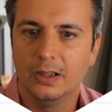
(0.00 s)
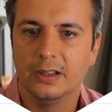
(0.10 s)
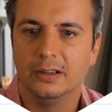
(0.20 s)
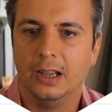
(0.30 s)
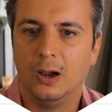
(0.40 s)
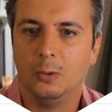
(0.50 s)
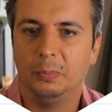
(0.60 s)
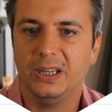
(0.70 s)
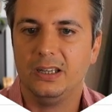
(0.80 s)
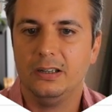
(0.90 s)
Now,
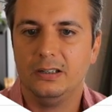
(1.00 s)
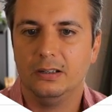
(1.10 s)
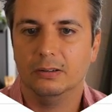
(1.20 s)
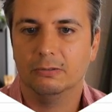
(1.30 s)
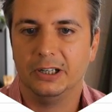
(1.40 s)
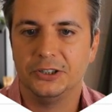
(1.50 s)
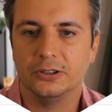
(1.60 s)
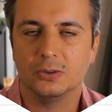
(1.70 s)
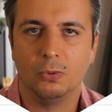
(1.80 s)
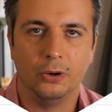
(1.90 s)
PE
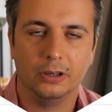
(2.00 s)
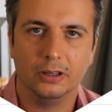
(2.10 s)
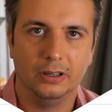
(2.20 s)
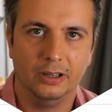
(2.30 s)
ratios work